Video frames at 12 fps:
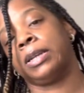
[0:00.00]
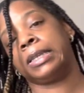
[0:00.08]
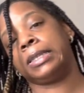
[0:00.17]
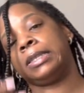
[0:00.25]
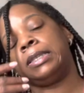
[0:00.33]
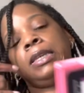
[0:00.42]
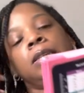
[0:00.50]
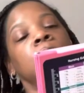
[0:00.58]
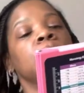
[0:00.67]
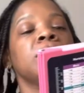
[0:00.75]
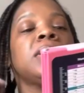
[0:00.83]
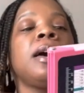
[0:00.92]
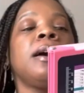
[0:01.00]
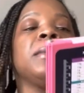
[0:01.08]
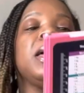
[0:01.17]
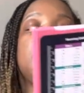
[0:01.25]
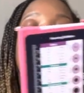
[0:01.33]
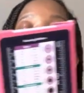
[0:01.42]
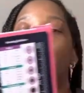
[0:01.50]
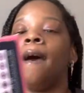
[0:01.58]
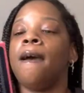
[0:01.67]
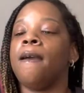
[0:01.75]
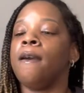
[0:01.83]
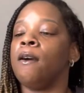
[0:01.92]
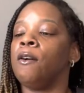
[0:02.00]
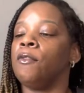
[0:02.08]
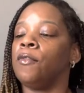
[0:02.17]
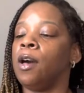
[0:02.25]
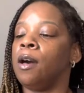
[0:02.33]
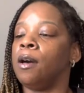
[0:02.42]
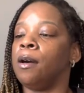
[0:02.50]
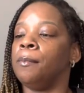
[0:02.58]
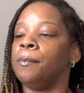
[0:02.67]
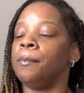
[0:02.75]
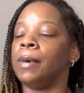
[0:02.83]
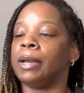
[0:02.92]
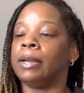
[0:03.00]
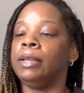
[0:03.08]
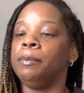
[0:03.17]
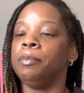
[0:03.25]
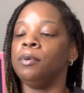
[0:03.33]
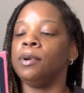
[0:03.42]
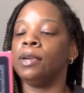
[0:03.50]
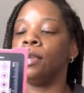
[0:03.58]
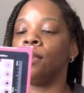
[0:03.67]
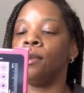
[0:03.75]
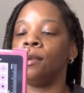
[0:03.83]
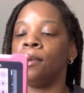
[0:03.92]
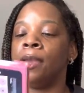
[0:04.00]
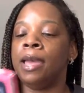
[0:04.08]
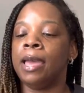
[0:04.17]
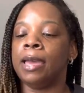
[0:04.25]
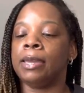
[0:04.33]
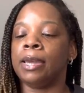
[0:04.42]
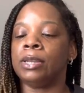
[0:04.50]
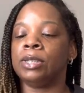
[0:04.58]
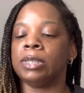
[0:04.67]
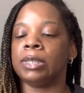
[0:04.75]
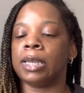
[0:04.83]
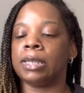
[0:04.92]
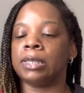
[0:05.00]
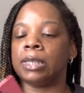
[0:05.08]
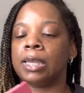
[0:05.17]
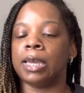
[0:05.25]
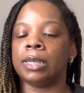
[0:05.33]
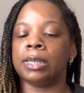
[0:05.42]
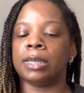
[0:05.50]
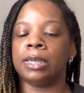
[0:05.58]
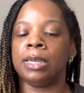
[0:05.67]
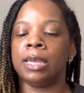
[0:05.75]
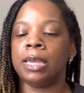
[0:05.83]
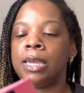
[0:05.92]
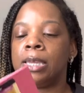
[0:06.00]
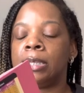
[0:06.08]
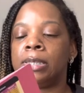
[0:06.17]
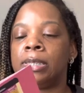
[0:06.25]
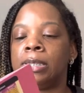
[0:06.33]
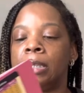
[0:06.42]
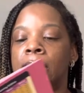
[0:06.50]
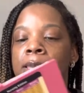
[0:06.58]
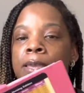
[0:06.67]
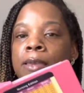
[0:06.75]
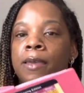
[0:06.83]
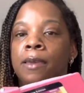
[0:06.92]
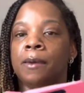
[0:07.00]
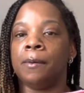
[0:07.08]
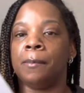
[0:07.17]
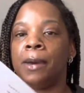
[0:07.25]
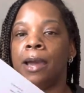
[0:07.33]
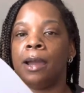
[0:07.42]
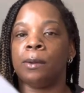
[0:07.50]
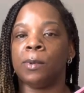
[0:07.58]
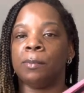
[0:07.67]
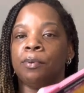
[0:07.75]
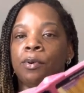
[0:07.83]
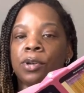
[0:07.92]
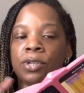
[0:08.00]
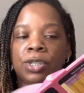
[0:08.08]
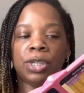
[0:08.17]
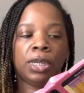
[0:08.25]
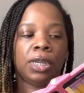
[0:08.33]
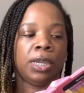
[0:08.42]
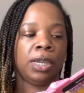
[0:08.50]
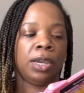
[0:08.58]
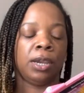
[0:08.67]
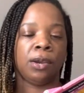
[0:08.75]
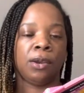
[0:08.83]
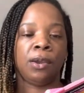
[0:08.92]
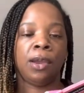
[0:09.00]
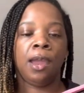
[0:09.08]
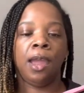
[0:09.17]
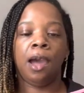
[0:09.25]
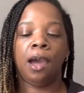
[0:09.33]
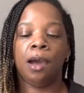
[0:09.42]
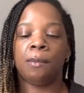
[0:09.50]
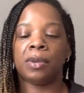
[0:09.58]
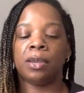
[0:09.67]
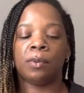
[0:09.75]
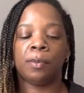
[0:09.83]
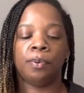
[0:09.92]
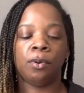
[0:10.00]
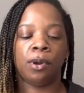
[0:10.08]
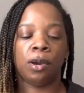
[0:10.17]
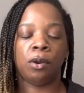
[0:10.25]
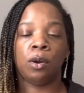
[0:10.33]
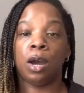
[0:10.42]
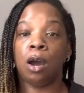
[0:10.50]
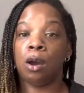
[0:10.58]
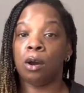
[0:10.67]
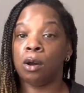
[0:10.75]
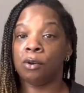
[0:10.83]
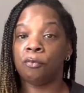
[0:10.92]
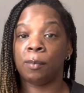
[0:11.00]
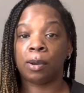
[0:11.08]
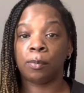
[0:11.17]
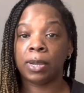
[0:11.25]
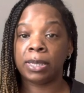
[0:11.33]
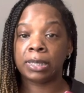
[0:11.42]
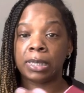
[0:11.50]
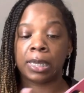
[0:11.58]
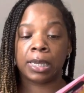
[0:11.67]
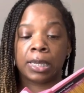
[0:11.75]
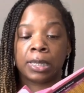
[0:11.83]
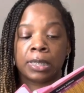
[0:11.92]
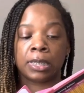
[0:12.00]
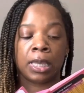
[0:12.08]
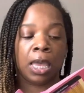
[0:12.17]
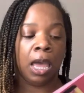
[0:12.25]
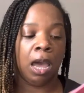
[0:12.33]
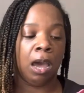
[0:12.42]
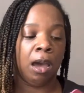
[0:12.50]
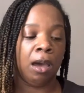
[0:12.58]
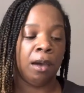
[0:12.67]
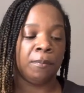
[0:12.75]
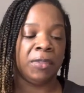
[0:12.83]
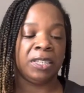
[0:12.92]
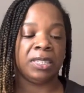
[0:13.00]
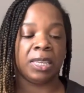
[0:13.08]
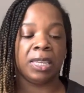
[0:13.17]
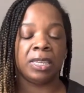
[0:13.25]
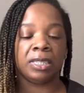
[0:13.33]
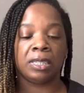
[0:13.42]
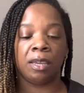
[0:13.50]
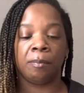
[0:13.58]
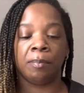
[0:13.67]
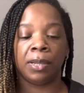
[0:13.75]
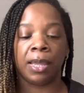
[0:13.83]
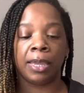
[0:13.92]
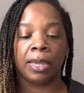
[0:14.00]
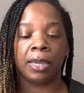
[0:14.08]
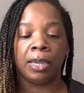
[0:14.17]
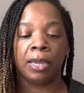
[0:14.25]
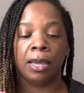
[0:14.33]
because it's sitting on top. I have my clipboard here, and I just like to kind of sit my report sheet in here, get report on all of my residents. This is a blank